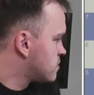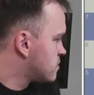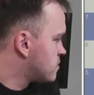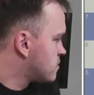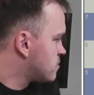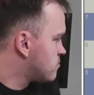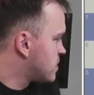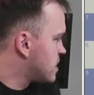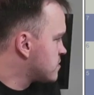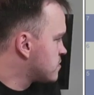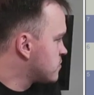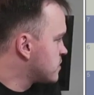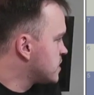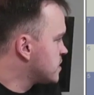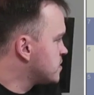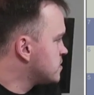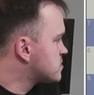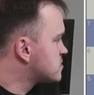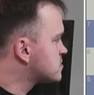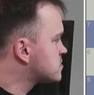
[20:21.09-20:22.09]
By the way,
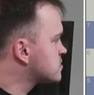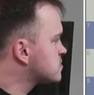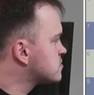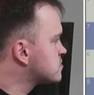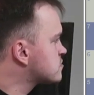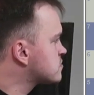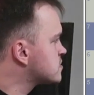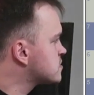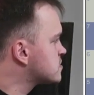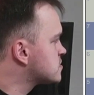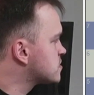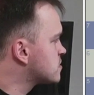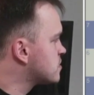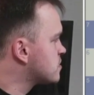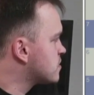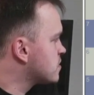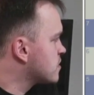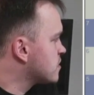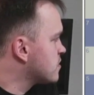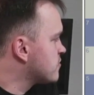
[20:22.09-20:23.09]
it's
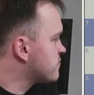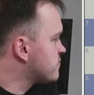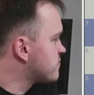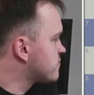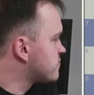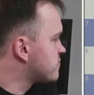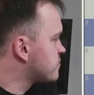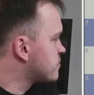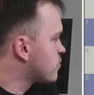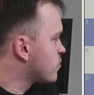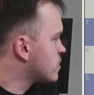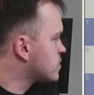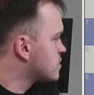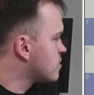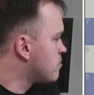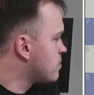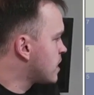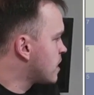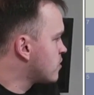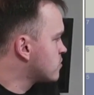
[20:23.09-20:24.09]
interesting if, what
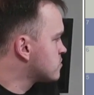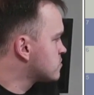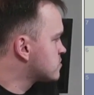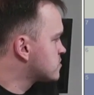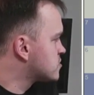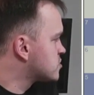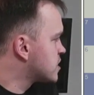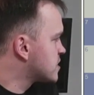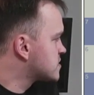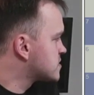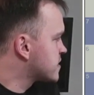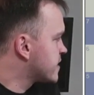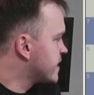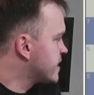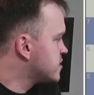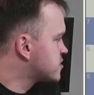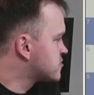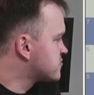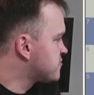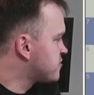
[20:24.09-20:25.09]
about just
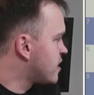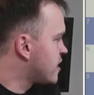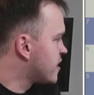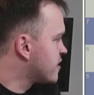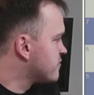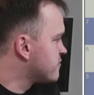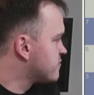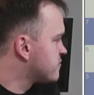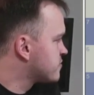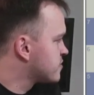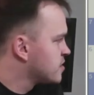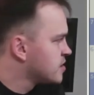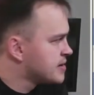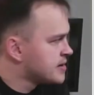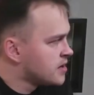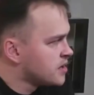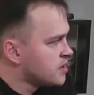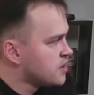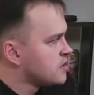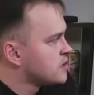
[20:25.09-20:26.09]
h5?
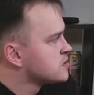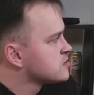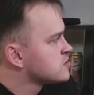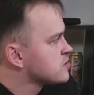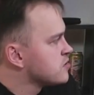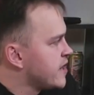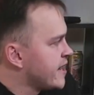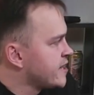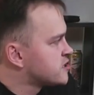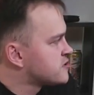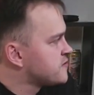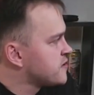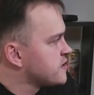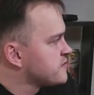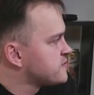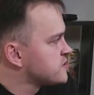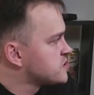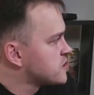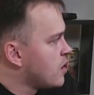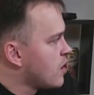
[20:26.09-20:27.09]
So h5
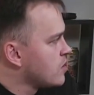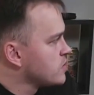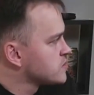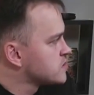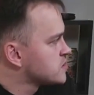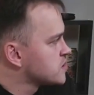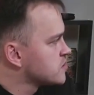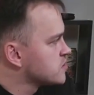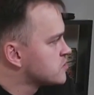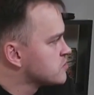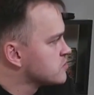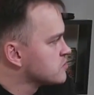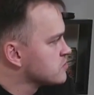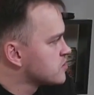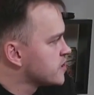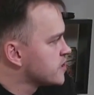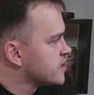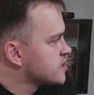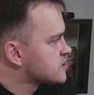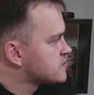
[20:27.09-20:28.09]
is also good.
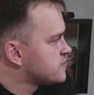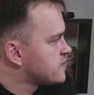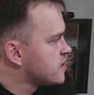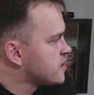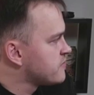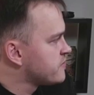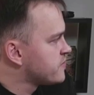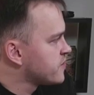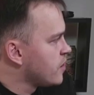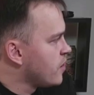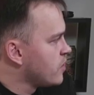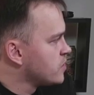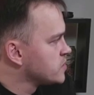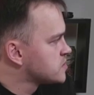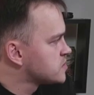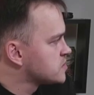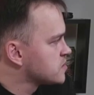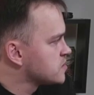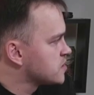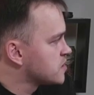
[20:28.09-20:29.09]
h5
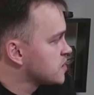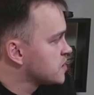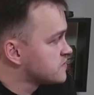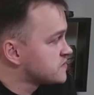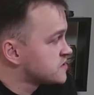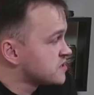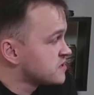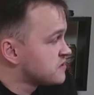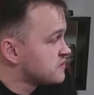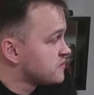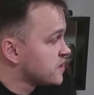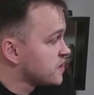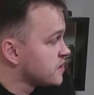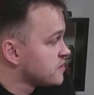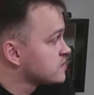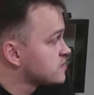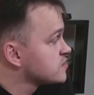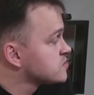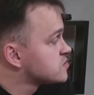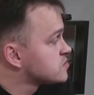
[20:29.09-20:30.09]
also gives
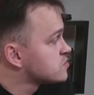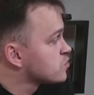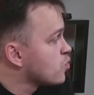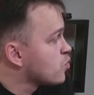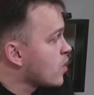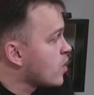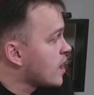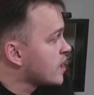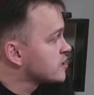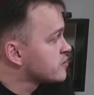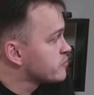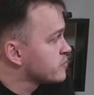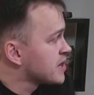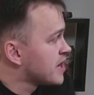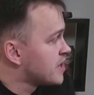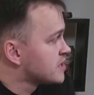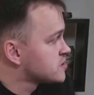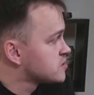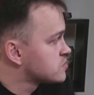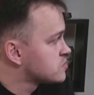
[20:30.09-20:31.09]
advantage to white
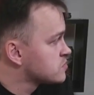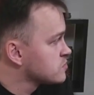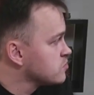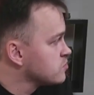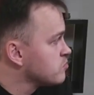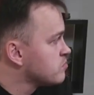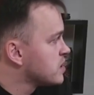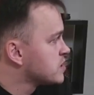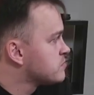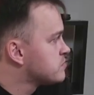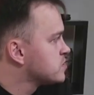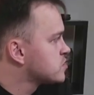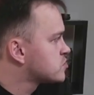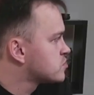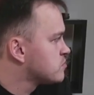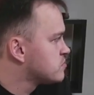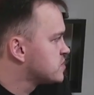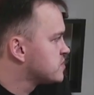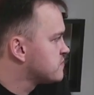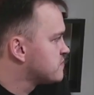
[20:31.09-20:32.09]
+2, but
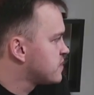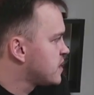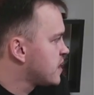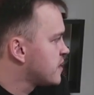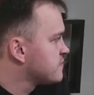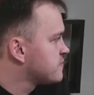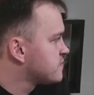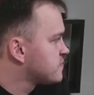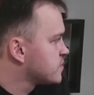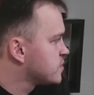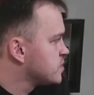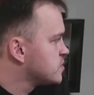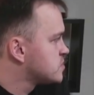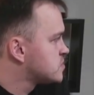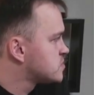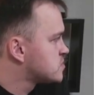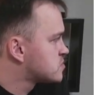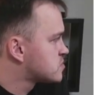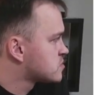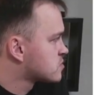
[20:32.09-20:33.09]
bishop d5
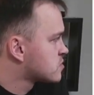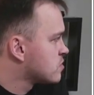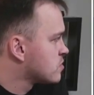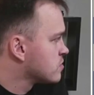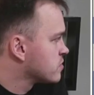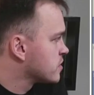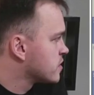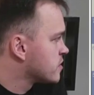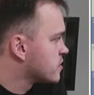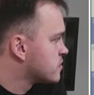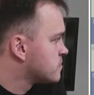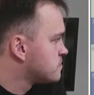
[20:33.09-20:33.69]
is stronger.